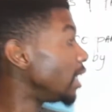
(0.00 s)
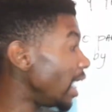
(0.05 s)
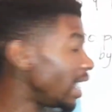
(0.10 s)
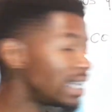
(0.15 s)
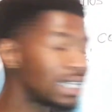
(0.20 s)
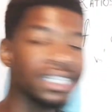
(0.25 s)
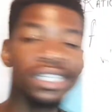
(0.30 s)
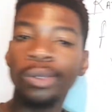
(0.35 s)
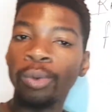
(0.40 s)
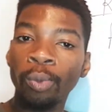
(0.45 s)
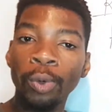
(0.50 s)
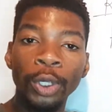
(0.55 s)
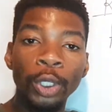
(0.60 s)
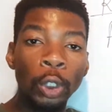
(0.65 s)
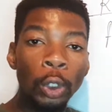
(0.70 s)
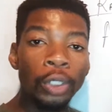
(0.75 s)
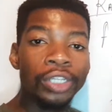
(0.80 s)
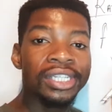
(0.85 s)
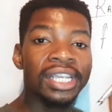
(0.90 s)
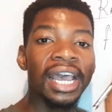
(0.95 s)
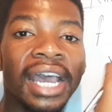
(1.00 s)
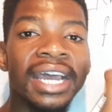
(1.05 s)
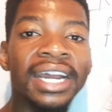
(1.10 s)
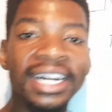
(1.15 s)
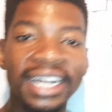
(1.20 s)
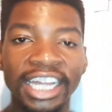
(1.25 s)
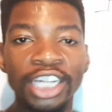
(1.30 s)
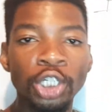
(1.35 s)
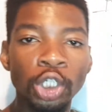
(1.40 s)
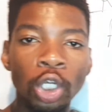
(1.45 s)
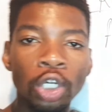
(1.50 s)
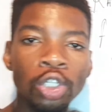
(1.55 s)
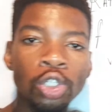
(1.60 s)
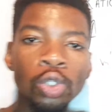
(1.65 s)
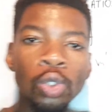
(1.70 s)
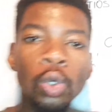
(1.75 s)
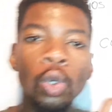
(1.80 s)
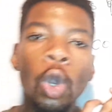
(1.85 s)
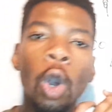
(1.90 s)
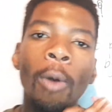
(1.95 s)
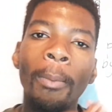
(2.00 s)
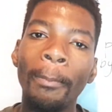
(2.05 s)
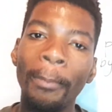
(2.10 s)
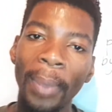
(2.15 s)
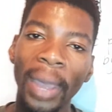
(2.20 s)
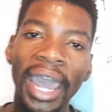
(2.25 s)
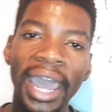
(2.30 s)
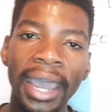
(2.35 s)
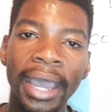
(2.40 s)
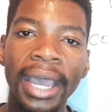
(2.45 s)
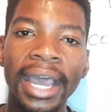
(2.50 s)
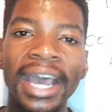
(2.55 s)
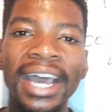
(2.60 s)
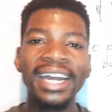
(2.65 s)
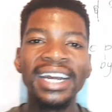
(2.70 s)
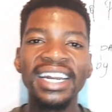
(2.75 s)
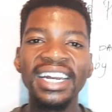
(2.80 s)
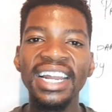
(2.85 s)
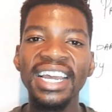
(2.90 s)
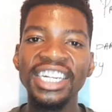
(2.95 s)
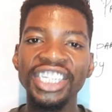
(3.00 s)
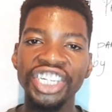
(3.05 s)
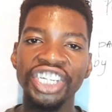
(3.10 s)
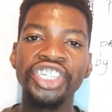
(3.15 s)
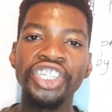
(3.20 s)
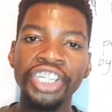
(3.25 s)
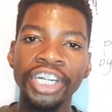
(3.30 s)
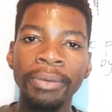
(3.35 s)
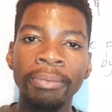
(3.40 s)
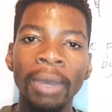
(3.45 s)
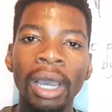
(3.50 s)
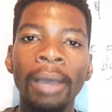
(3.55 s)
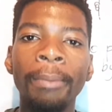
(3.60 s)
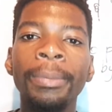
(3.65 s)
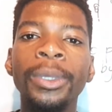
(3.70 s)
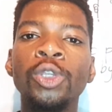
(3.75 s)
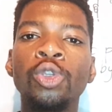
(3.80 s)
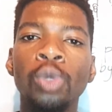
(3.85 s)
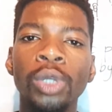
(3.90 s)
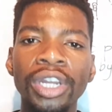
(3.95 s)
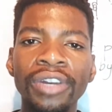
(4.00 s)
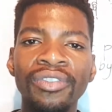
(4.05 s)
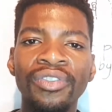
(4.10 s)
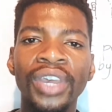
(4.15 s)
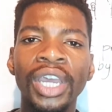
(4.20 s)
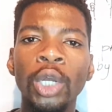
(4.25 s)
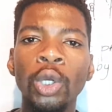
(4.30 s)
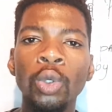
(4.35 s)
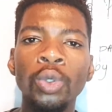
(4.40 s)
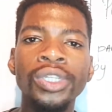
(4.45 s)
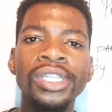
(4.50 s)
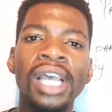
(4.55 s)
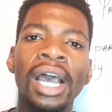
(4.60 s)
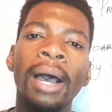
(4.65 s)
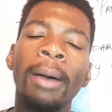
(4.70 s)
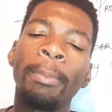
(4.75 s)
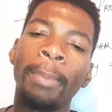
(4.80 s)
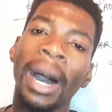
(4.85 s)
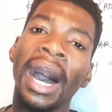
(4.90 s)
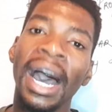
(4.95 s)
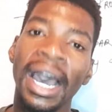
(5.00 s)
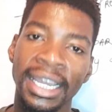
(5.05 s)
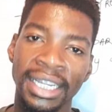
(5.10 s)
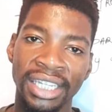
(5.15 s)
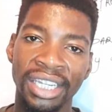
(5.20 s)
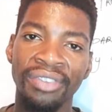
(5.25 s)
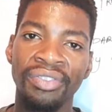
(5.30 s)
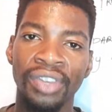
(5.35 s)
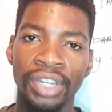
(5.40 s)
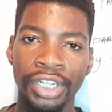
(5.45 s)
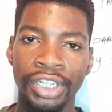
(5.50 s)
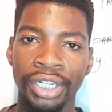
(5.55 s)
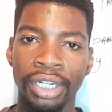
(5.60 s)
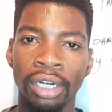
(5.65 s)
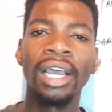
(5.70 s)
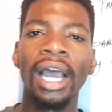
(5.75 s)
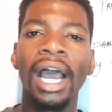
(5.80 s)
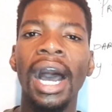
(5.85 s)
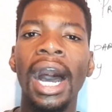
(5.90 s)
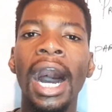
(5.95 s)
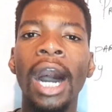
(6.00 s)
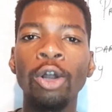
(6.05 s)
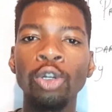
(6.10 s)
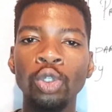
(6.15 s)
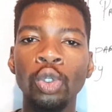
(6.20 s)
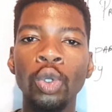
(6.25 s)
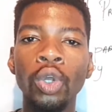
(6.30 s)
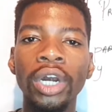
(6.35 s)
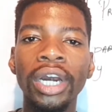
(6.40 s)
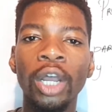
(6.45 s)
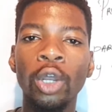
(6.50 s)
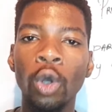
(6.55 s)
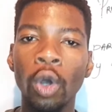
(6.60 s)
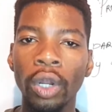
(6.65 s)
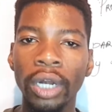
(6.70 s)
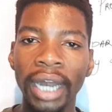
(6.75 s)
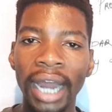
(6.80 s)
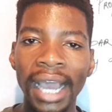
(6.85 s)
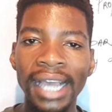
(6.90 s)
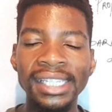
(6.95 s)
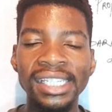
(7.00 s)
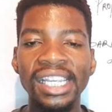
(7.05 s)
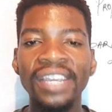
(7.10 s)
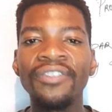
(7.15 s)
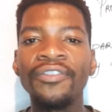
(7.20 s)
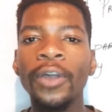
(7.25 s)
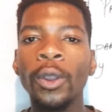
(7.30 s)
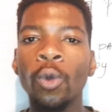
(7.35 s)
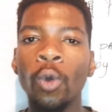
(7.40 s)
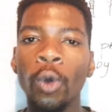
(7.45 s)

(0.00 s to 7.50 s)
Yes, we use ratios to compare relationship between values by division. How do you recognize if a